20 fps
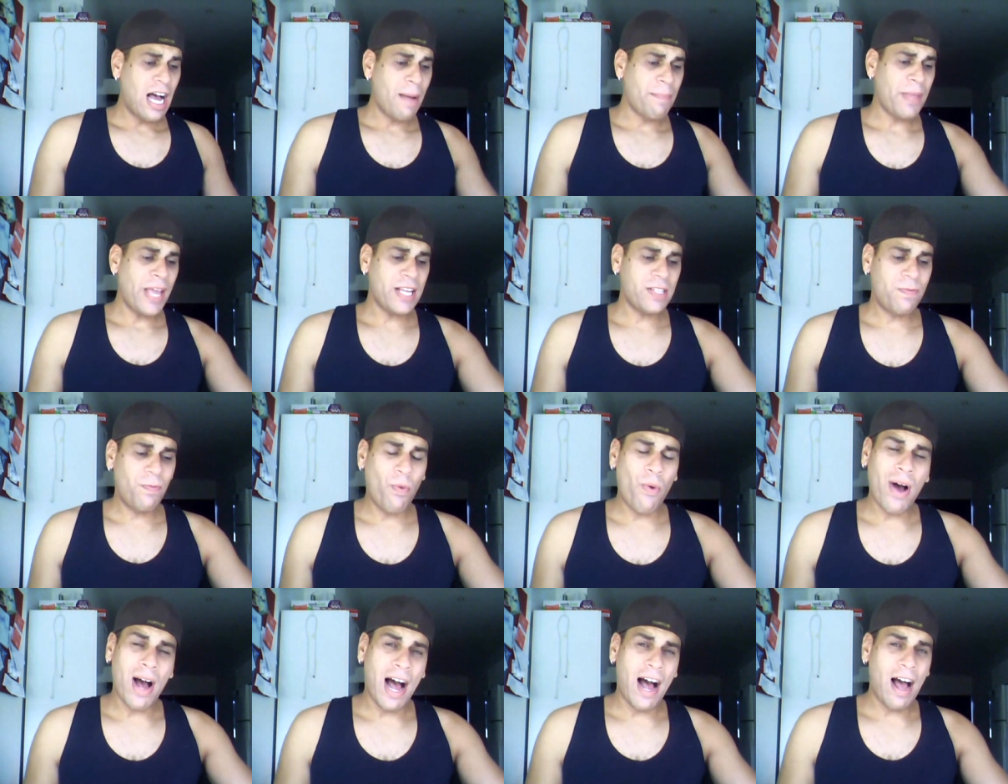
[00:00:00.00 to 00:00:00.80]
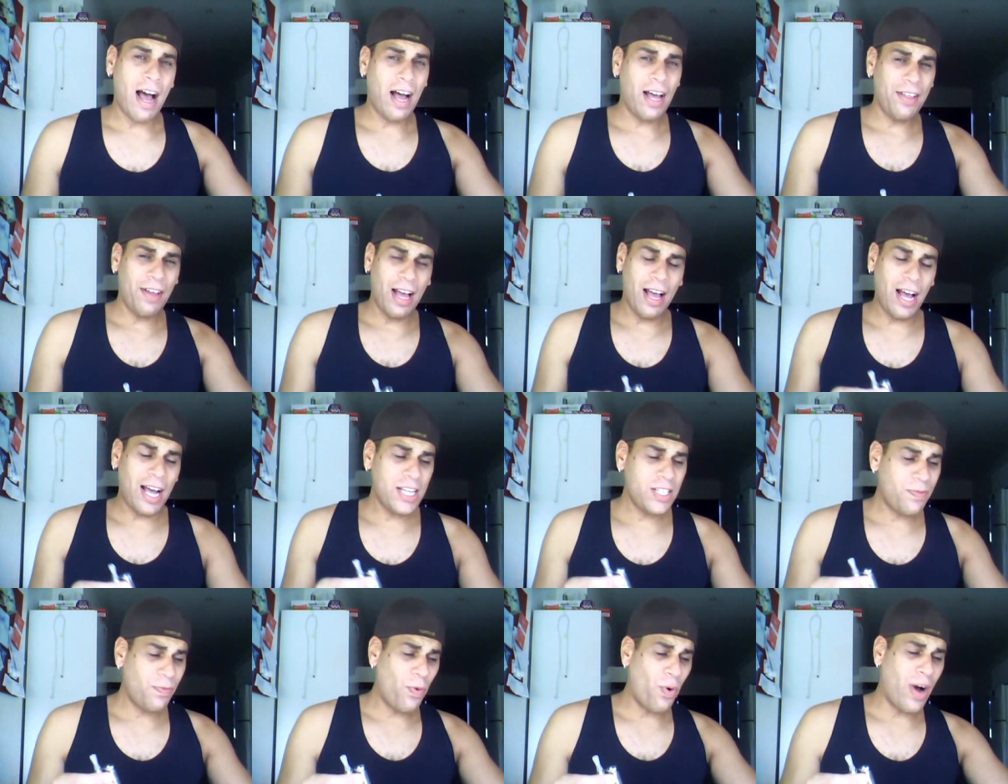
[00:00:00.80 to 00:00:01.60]
um, as for uh,
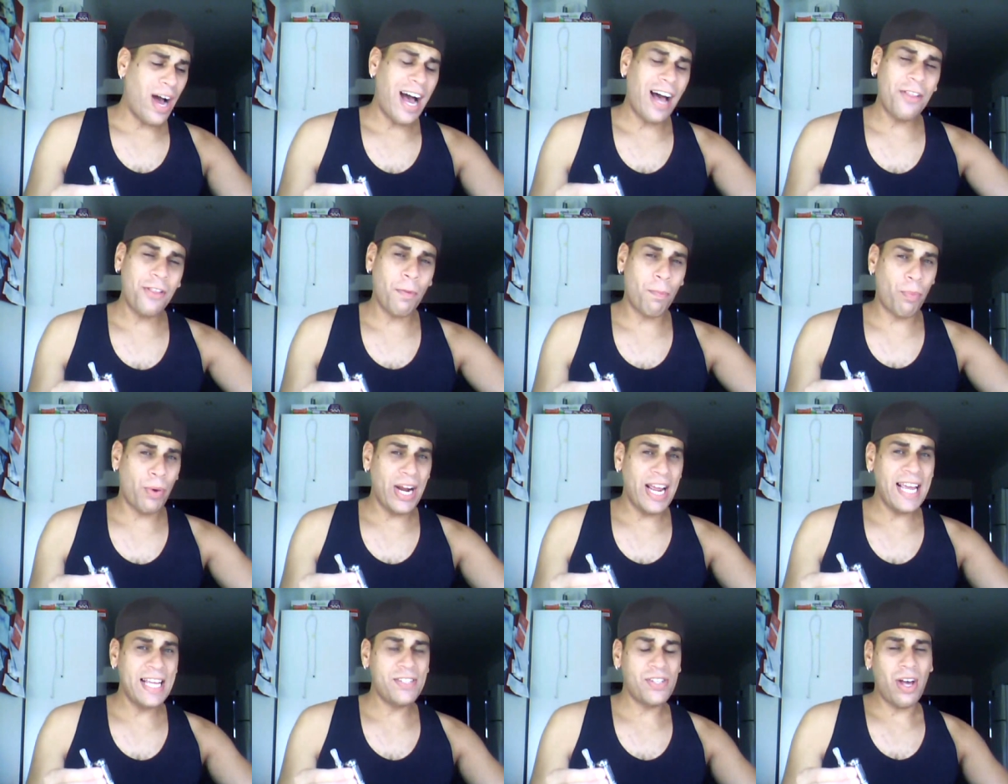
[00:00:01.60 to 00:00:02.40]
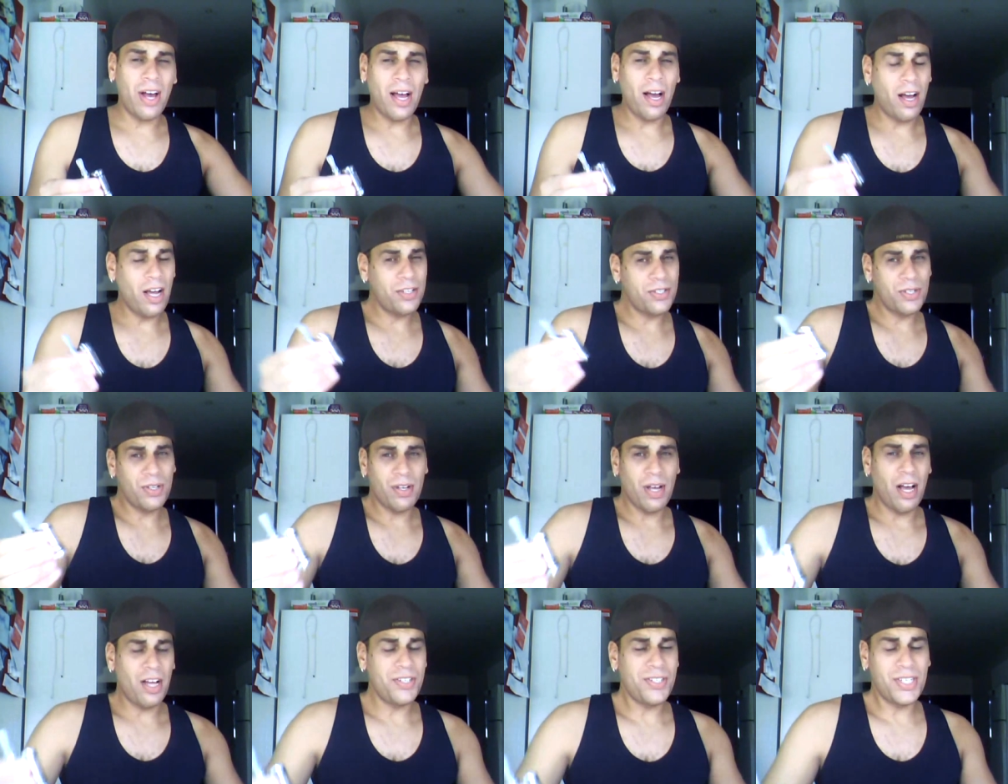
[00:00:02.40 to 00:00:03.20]
as for other brands I,
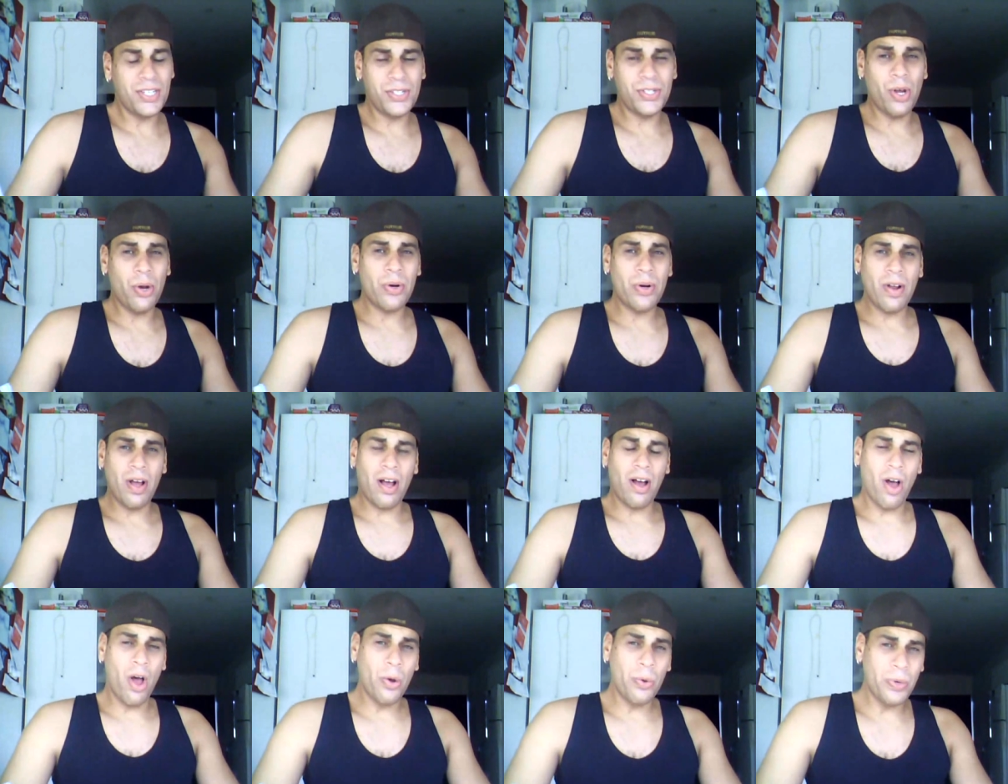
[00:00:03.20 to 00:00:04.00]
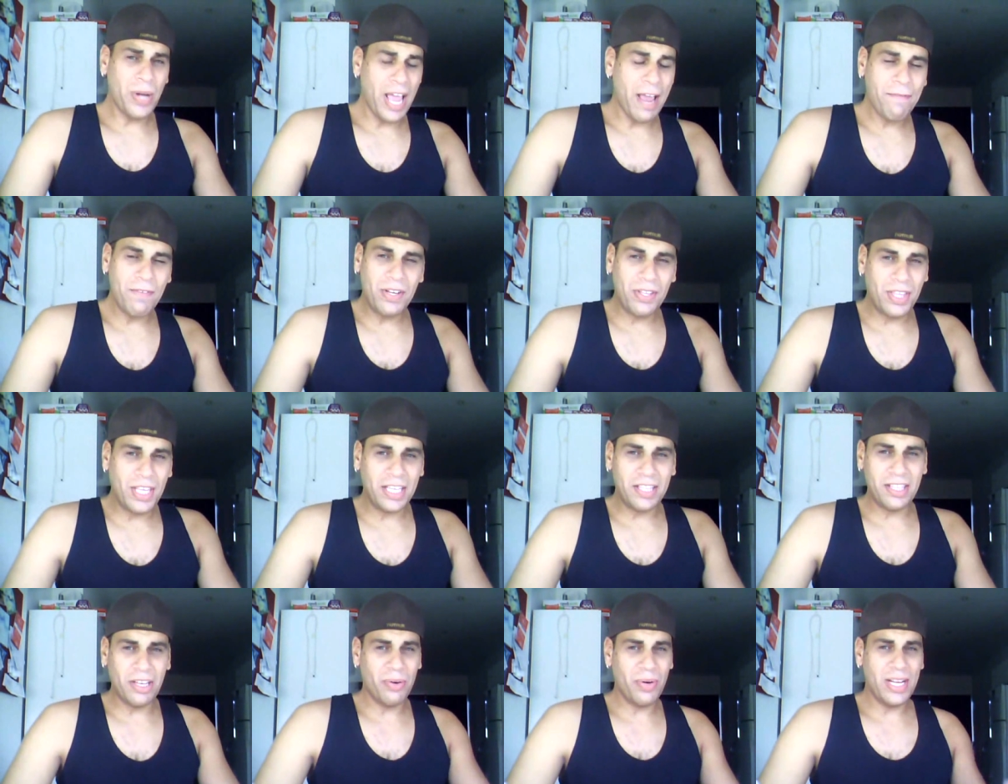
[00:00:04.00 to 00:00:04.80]
I, I, just don't own
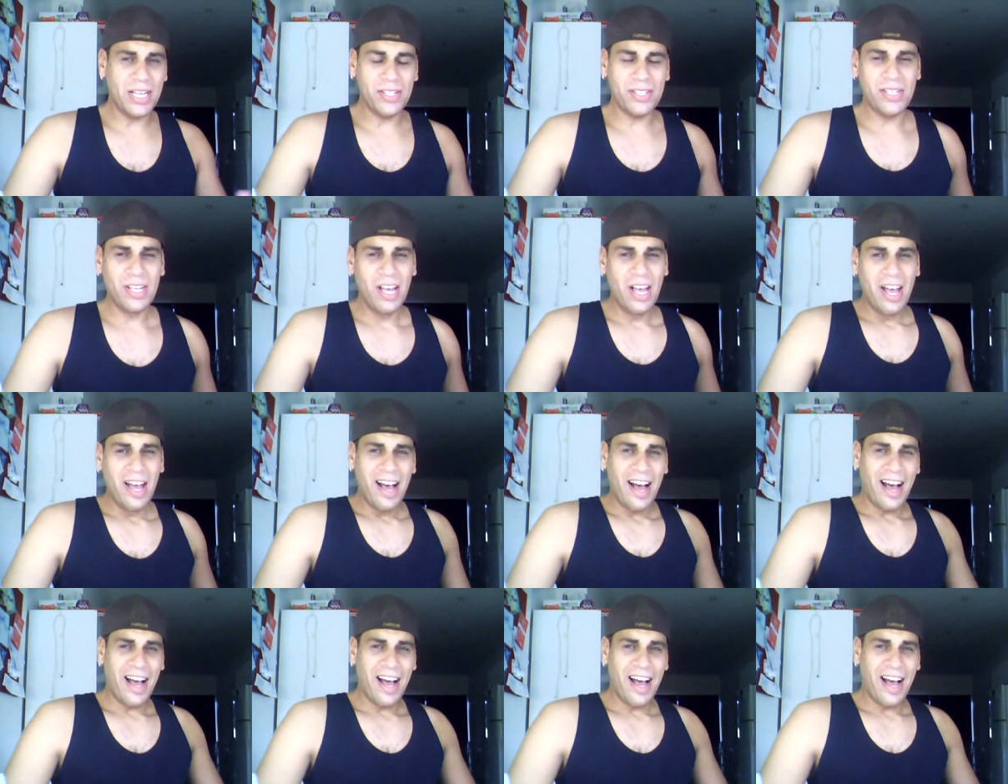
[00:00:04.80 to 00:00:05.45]
everything there is